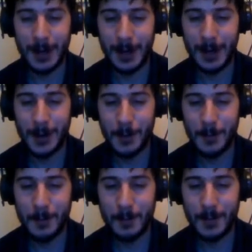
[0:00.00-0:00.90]

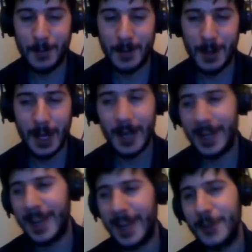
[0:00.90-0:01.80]
And
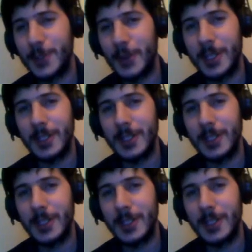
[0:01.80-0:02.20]
again, I'm sorry,